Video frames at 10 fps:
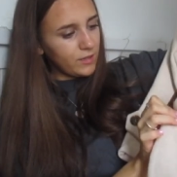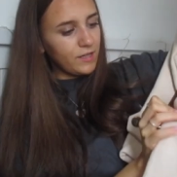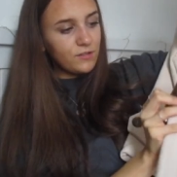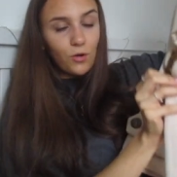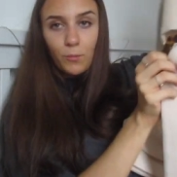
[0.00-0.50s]
at
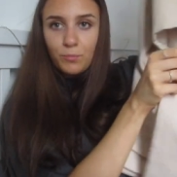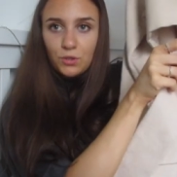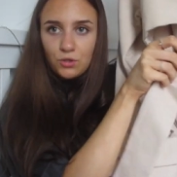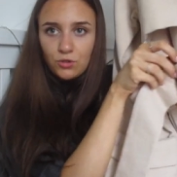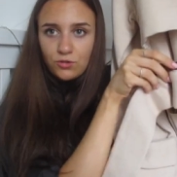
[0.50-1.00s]
it. It's got a
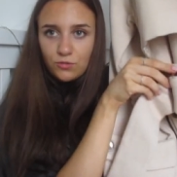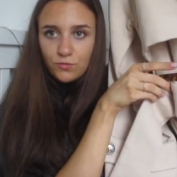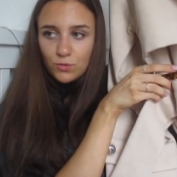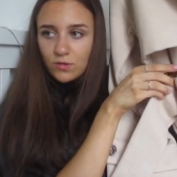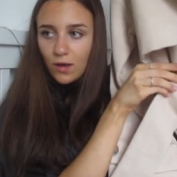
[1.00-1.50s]

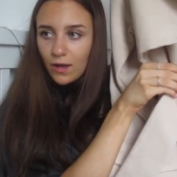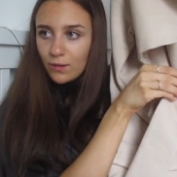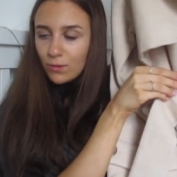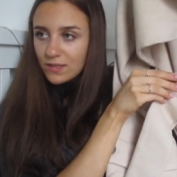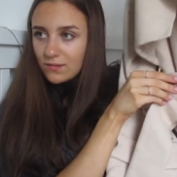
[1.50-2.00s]
beautiful
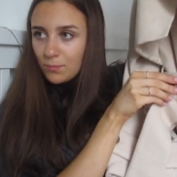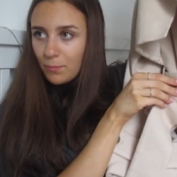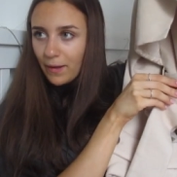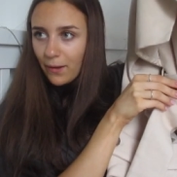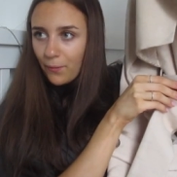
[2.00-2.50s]
tie-waist
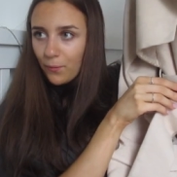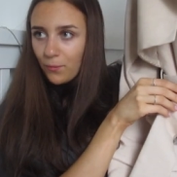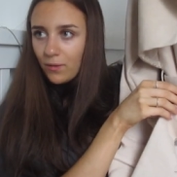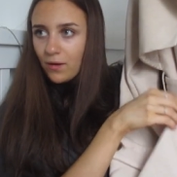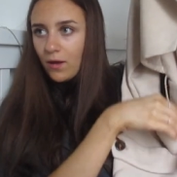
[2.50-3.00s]

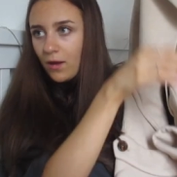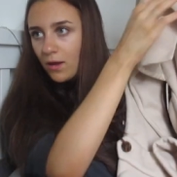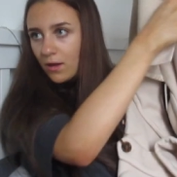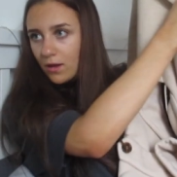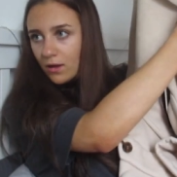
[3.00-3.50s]
belt.
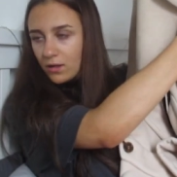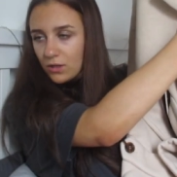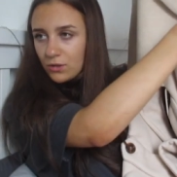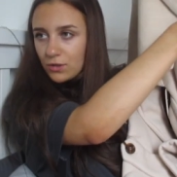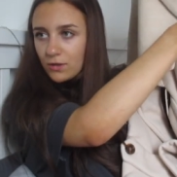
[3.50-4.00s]

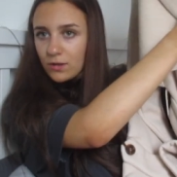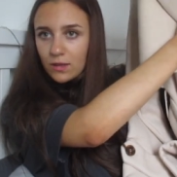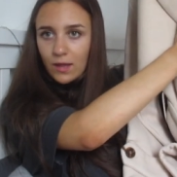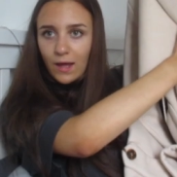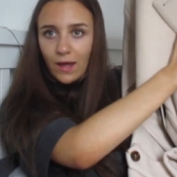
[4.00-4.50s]
Look at
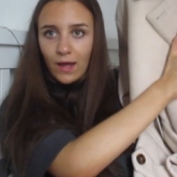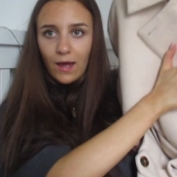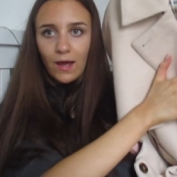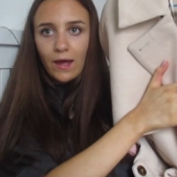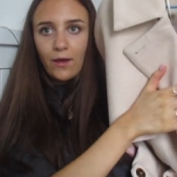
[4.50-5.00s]

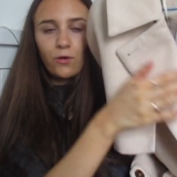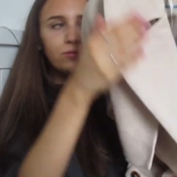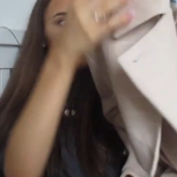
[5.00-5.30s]
that. Oh